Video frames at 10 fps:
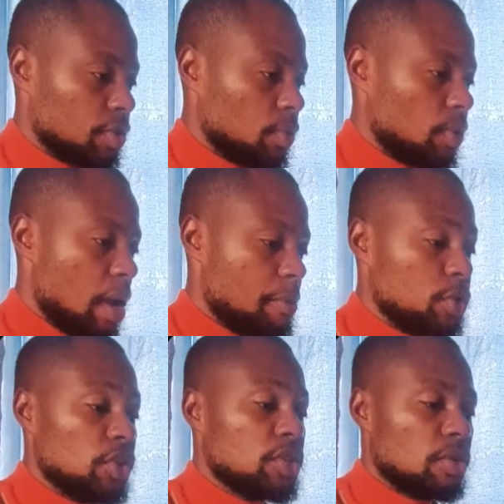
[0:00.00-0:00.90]
So I
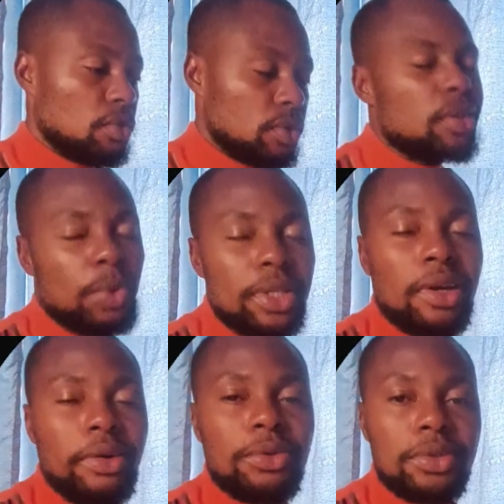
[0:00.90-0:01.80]
will just wait
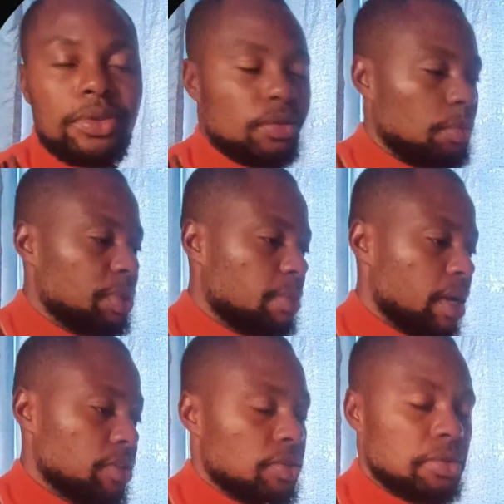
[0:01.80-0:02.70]
around
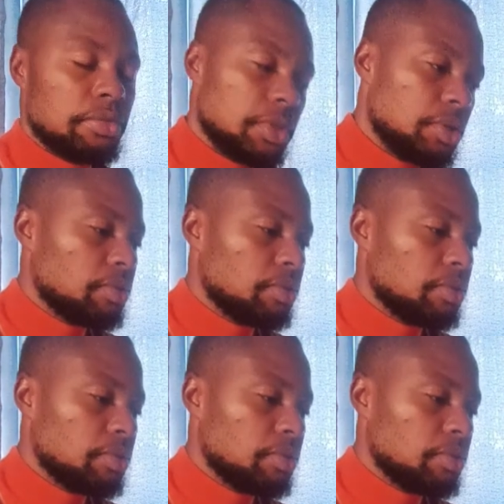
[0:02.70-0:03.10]
MetaMask to,